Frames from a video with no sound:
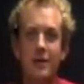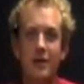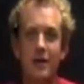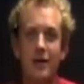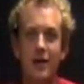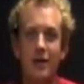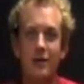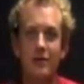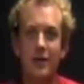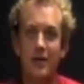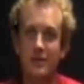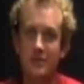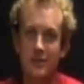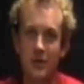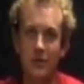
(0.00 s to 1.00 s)
Glad
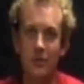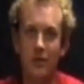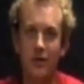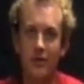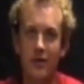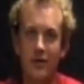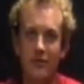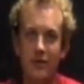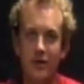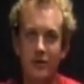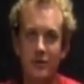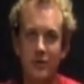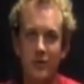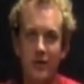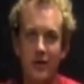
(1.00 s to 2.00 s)
to see you all that have
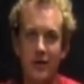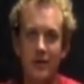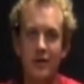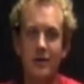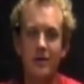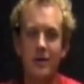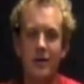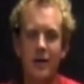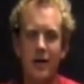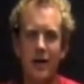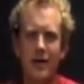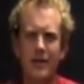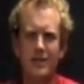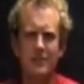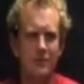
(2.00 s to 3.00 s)
tuned in.
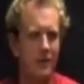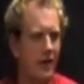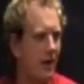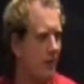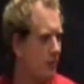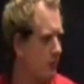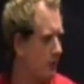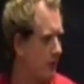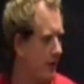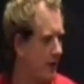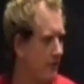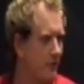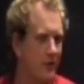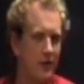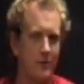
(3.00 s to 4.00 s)
I guess for now, we'll
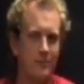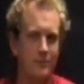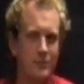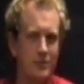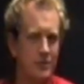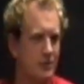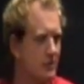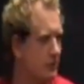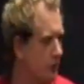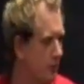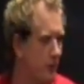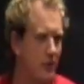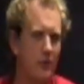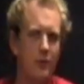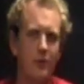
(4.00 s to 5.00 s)
have
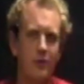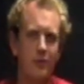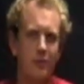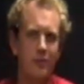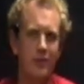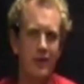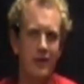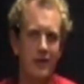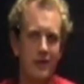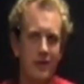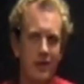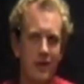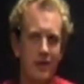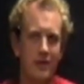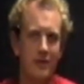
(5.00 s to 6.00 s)
Scooby-Doo be
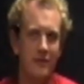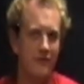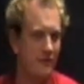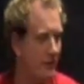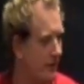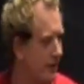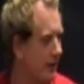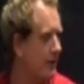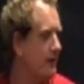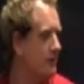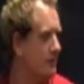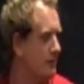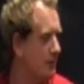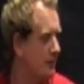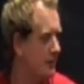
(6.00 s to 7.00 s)
filling in.